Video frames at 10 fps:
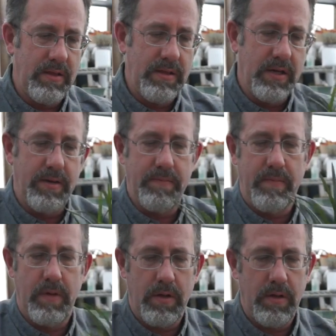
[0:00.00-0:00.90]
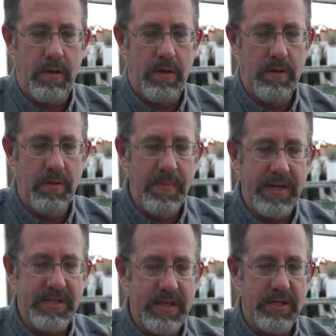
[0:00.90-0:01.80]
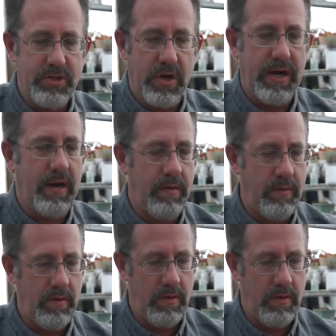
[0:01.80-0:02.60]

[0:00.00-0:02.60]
the mix does dry out